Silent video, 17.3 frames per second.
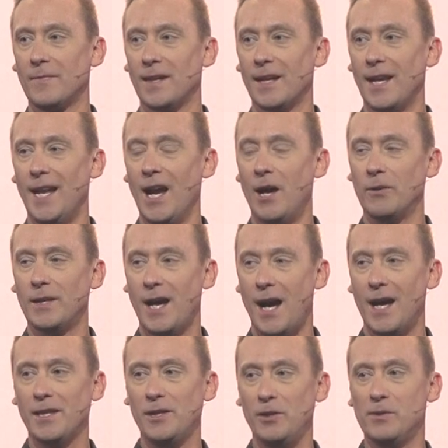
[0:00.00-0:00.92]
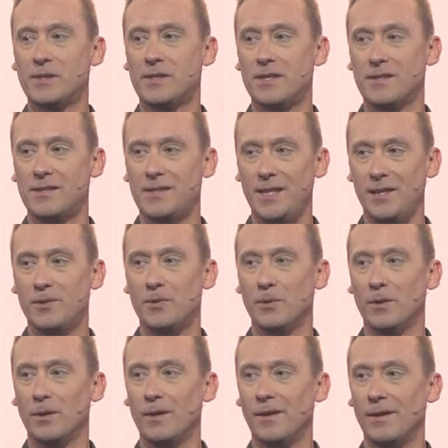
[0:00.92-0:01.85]
and how God used his
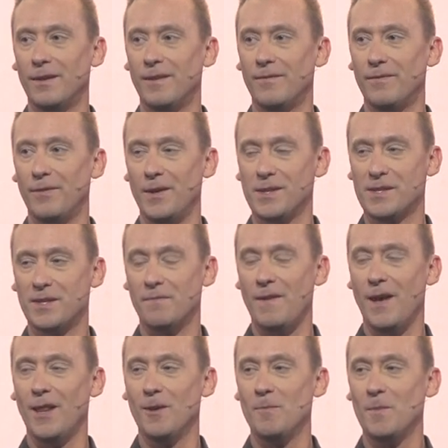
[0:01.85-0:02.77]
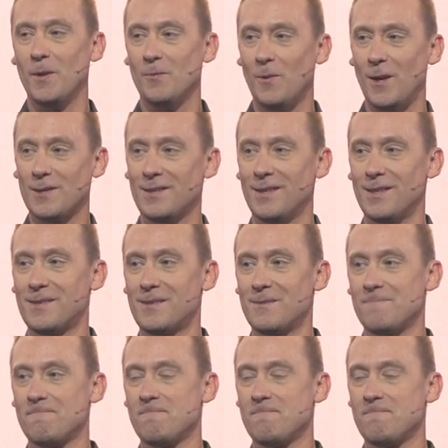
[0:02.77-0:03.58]
detour for his development. Watch this.